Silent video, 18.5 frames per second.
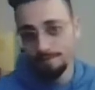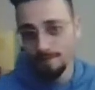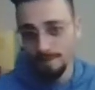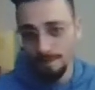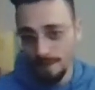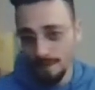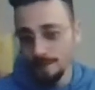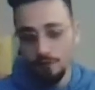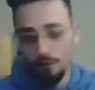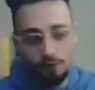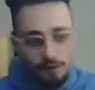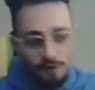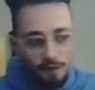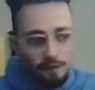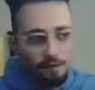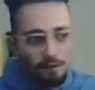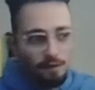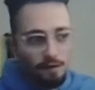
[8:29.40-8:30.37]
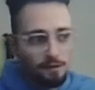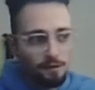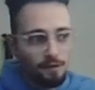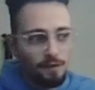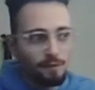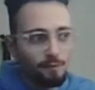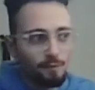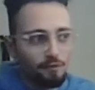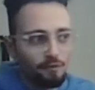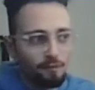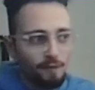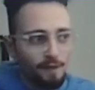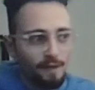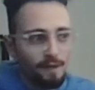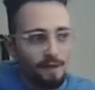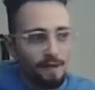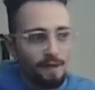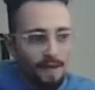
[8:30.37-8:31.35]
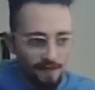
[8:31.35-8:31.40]
That's a ridiculous looking move,
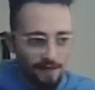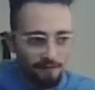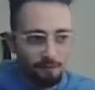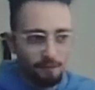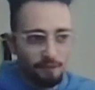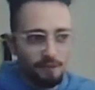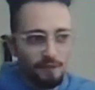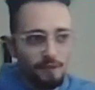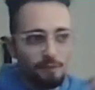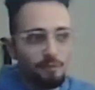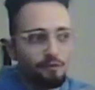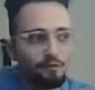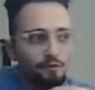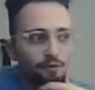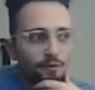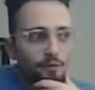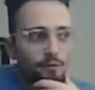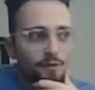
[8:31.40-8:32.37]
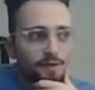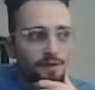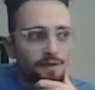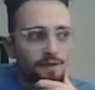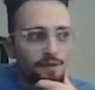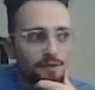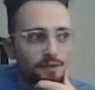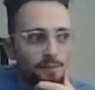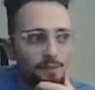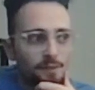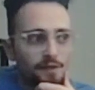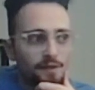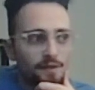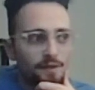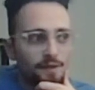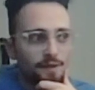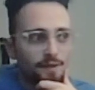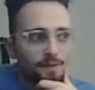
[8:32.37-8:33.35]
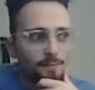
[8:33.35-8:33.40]
and I put these moves for you in the description.